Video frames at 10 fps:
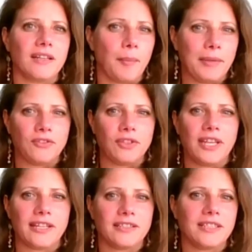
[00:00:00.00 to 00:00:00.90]
coming
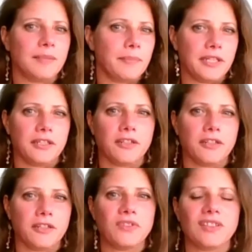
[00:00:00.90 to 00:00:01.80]
together in bigger
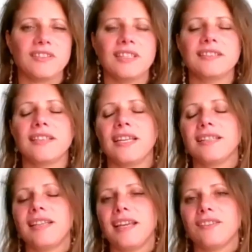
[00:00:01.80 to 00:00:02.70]
groups and things
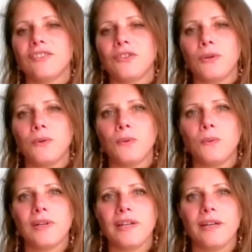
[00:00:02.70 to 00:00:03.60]
like that.
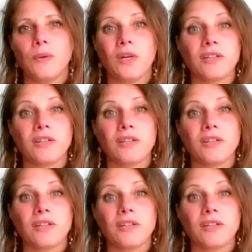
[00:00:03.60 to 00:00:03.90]
So uh, one